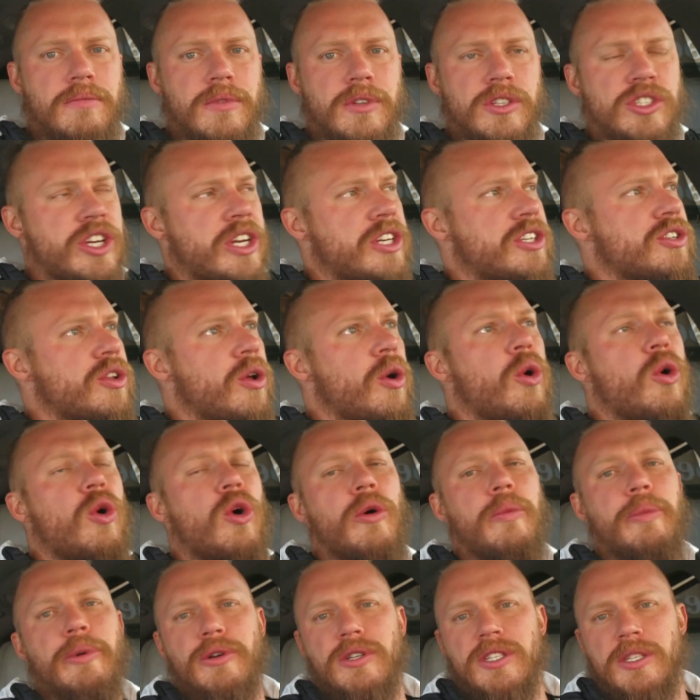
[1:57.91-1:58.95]
changed the whole
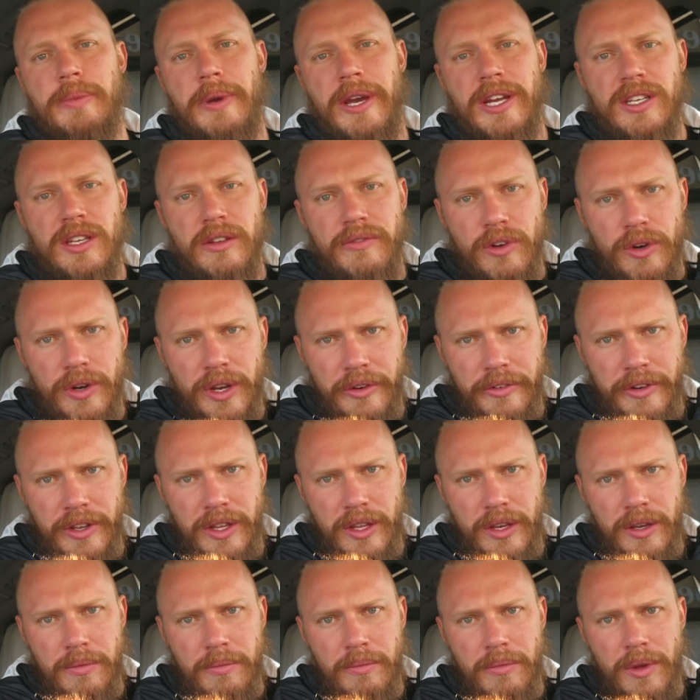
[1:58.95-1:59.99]
perspective on
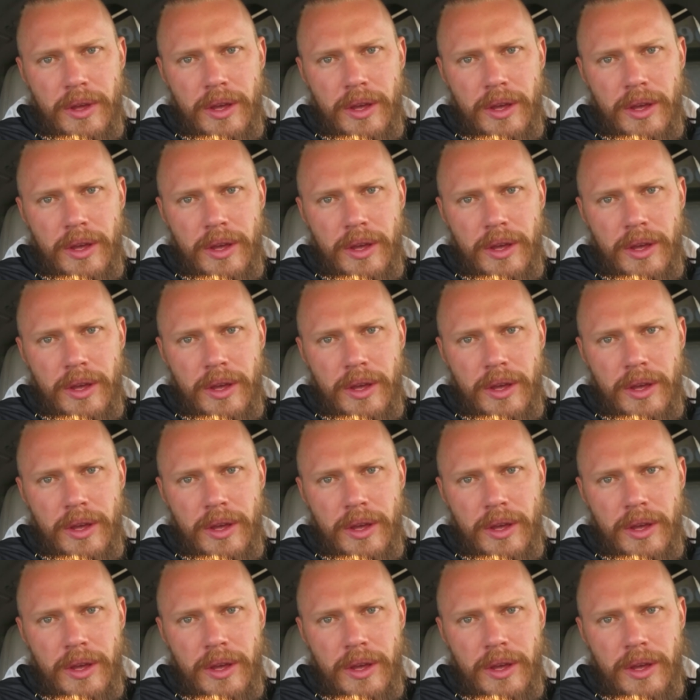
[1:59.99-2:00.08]
everything.